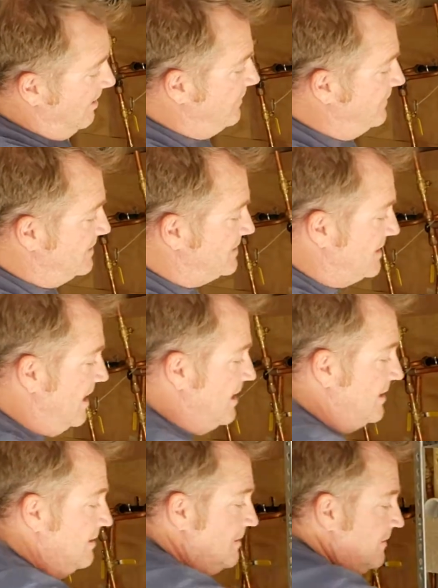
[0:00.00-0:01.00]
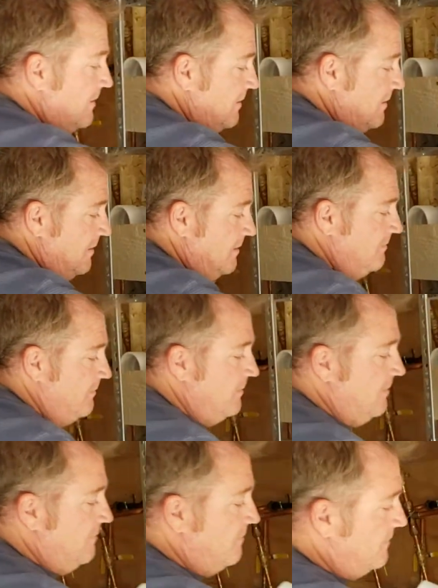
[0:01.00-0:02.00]
on this side.
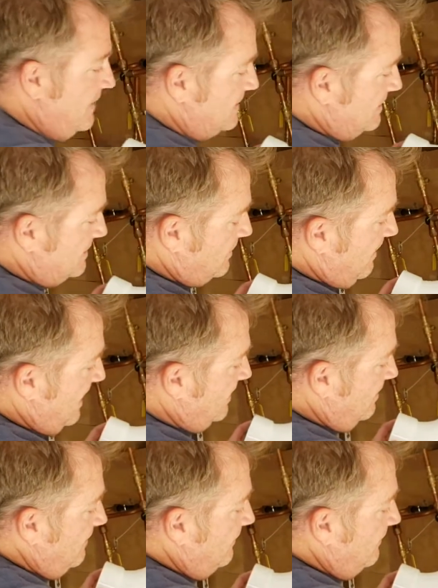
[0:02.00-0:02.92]
This is a regular